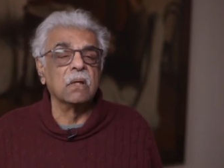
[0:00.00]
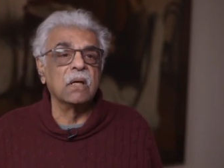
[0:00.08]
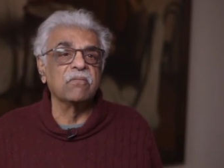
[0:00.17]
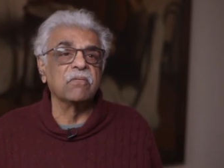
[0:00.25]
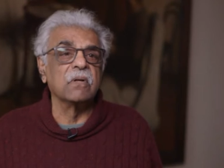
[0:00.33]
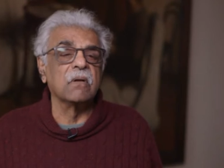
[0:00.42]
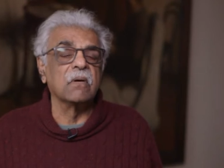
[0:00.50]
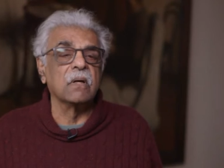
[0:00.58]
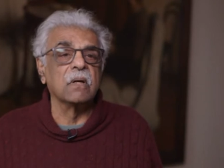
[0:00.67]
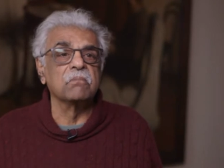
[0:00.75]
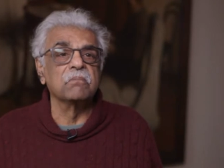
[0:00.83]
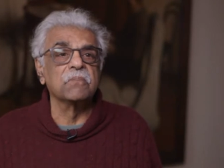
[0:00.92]
given
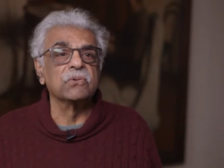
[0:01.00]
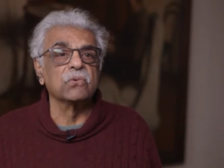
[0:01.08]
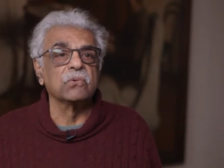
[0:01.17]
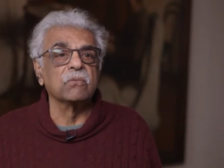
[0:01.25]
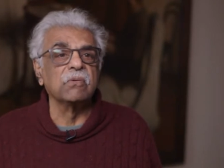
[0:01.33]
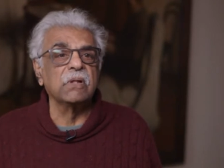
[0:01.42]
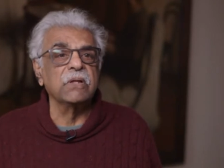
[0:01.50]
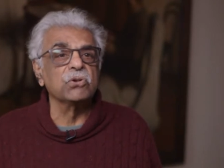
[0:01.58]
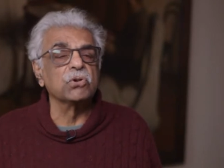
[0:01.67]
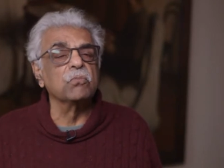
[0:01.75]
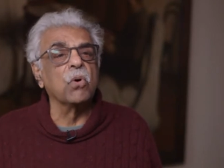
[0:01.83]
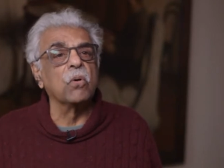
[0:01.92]
a sort of
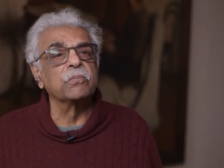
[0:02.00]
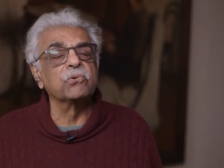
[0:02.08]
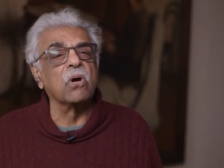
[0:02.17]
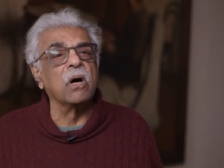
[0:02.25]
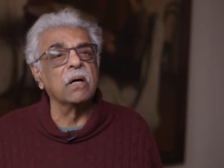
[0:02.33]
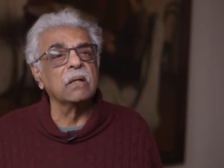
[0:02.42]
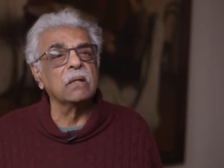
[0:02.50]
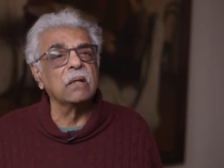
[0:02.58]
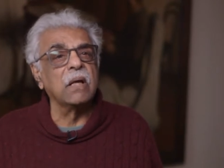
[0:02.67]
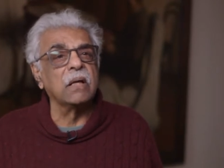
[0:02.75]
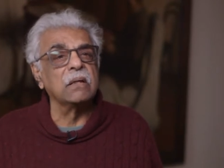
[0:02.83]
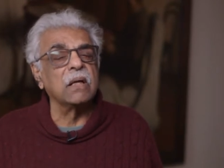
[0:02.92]
lynch mob trial
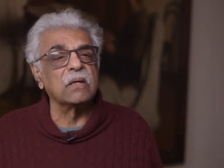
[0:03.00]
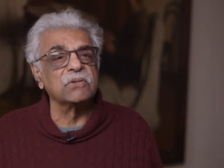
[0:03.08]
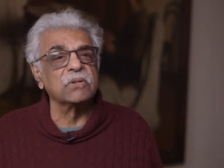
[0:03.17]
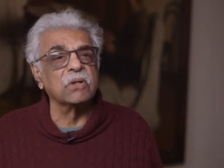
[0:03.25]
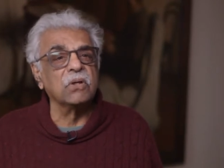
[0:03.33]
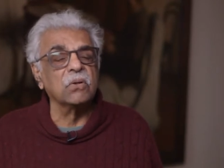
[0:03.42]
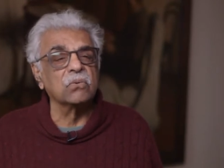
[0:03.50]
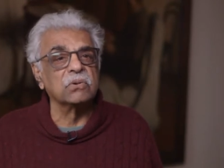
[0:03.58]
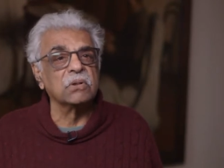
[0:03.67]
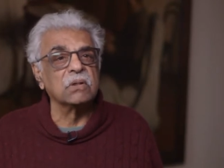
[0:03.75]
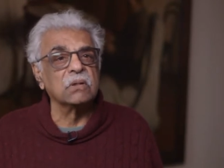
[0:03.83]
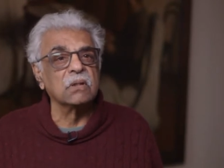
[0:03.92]
and
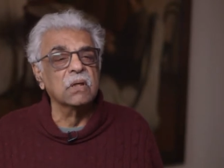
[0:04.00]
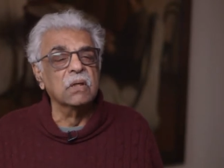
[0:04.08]
executed.